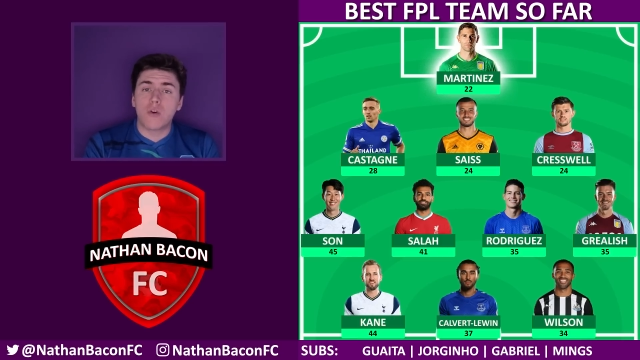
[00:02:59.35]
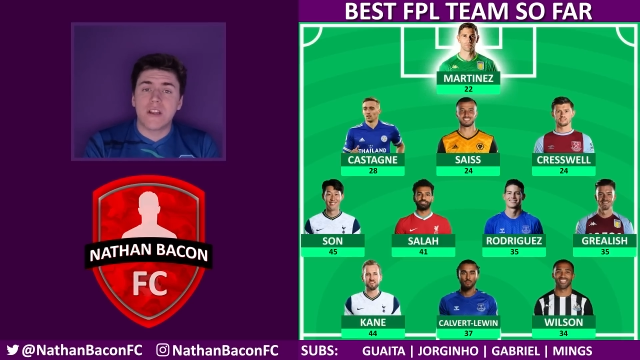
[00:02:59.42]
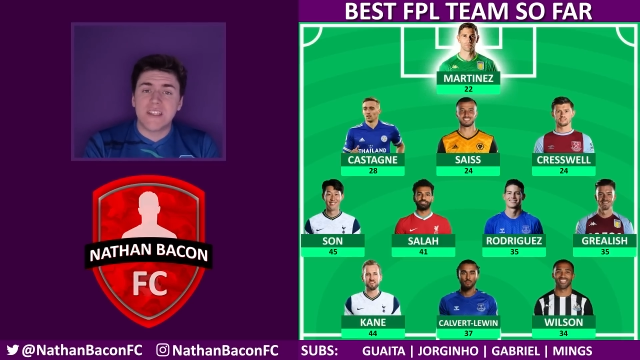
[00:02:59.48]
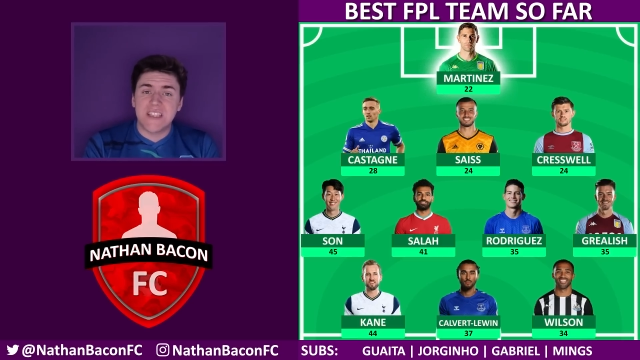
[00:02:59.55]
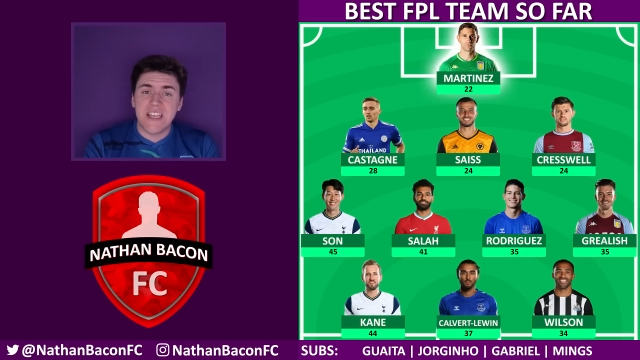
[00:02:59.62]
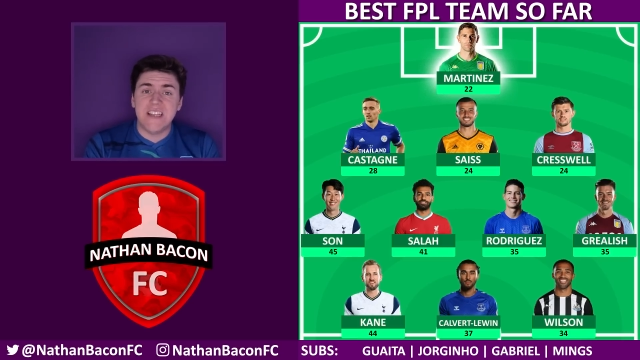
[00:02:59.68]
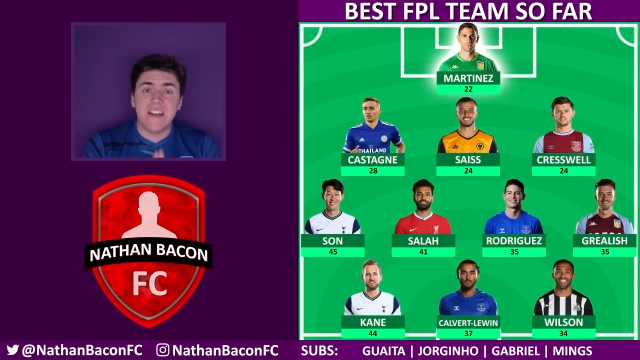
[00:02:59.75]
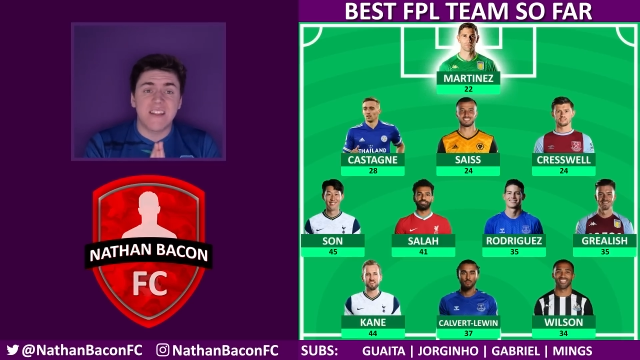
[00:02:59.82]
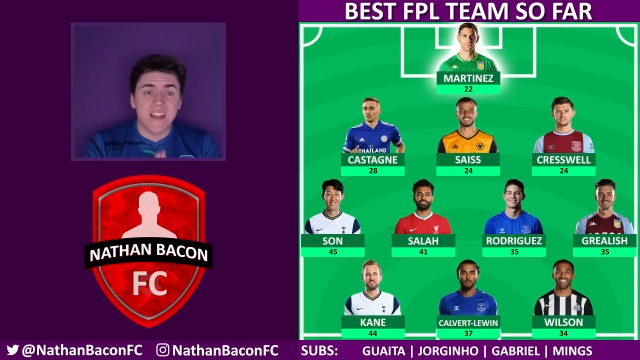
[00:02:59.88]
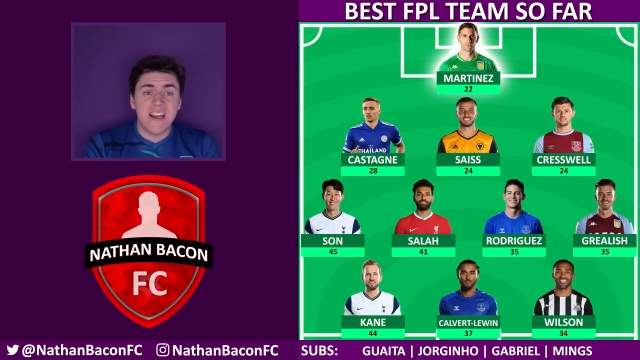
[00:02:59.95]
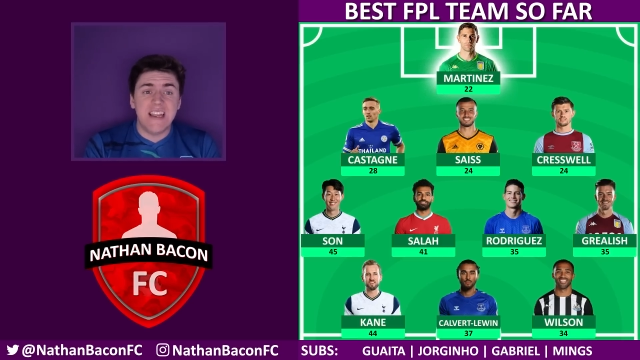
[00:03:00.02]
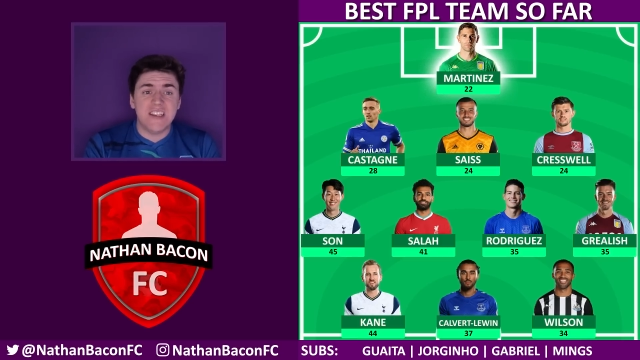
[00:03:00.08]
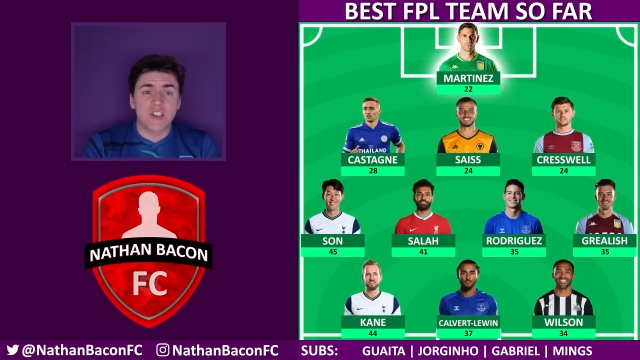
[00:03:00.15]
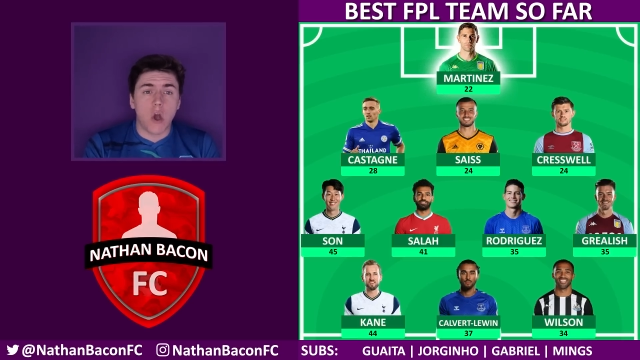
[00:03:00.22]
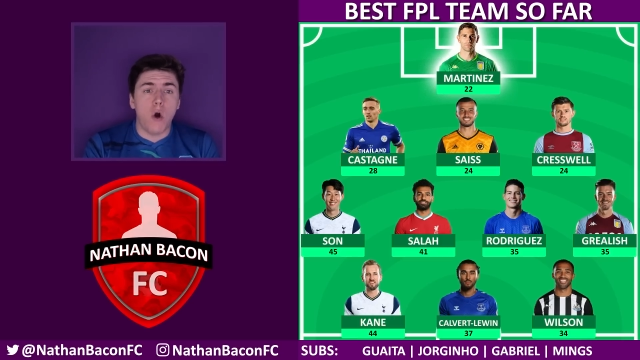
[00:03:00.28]
conceded the
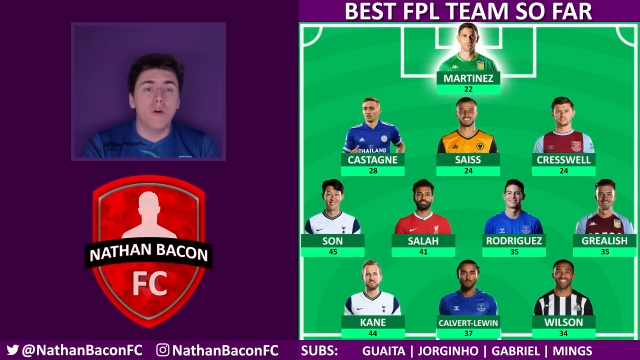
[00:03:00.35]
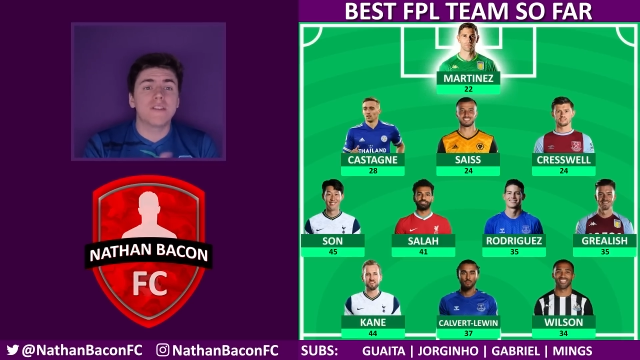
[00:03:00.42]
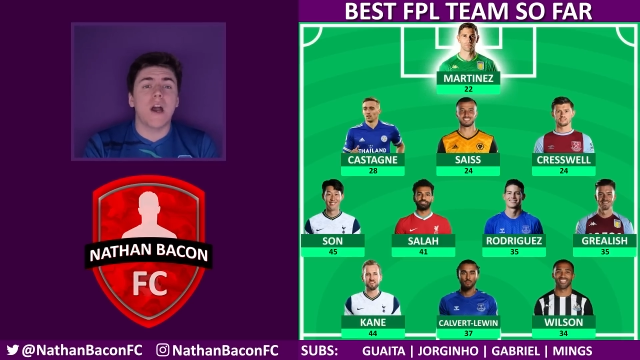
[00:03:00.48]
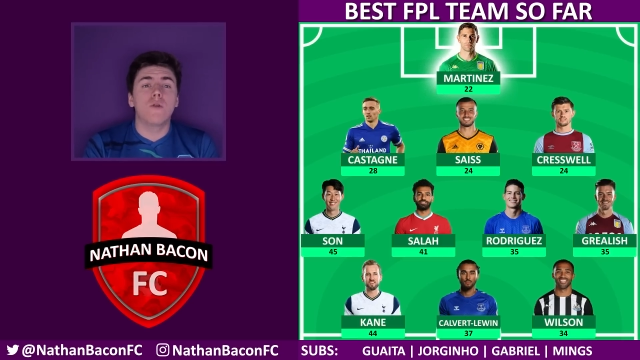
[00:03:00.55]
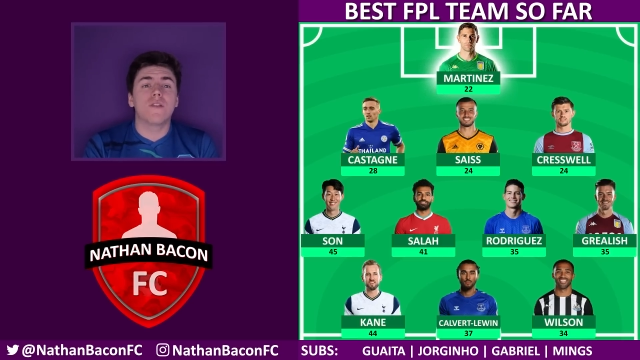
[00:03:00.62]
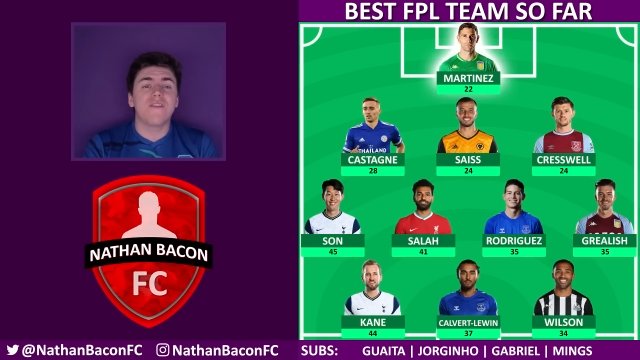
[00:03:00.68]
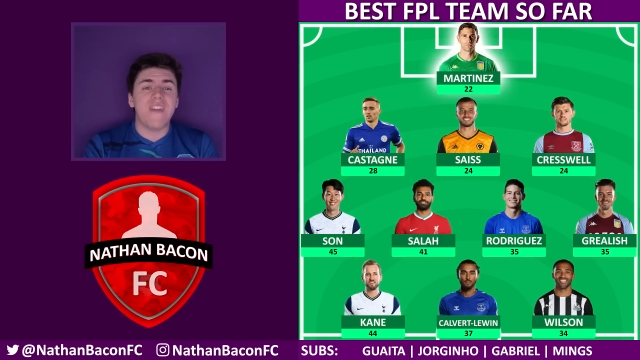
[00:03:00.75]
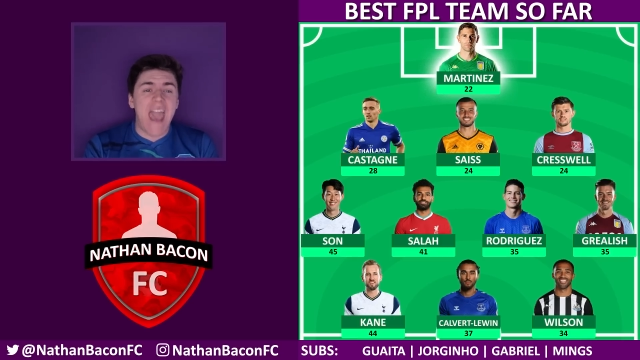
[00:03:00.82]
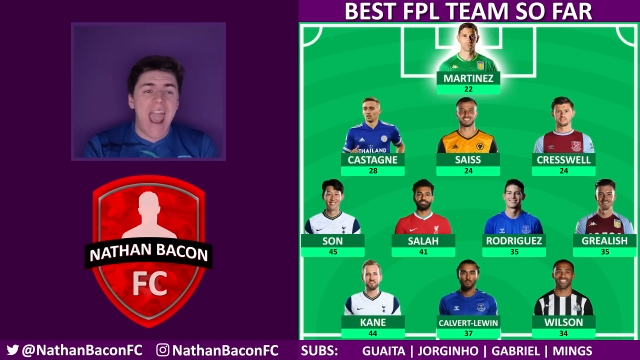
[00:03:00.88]
least goals out of